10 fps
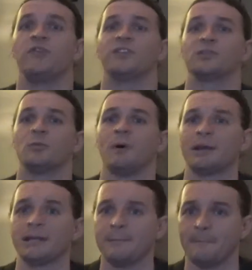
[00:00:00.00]
physical
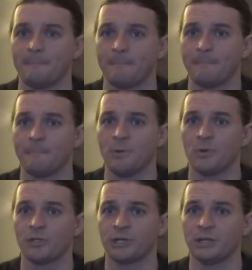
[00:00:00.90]
body
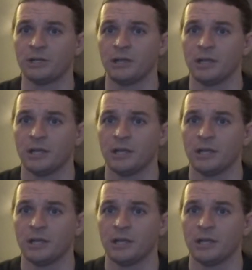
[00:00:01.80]
motion.